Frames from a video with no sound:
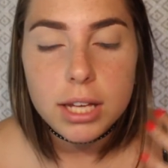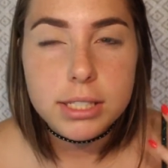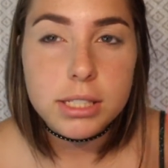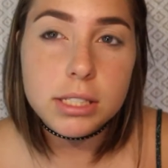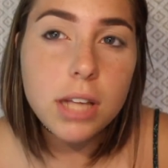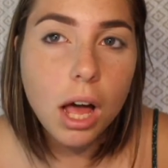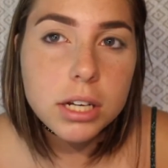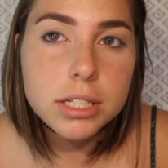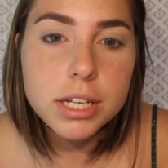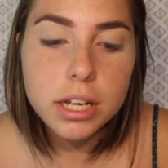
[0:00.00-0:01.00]

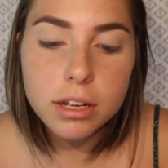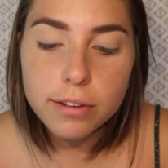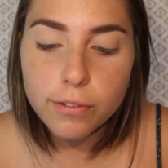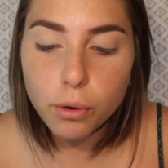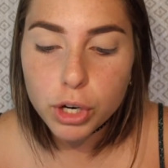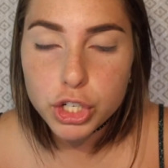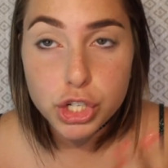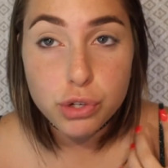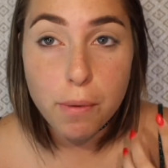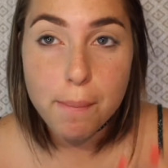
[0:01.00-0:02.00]
seductive or
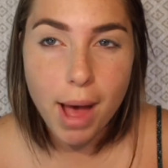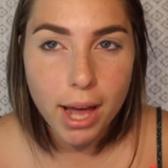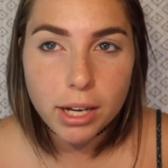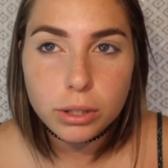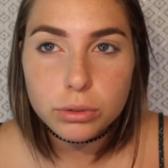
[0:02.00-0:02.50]
just dramatic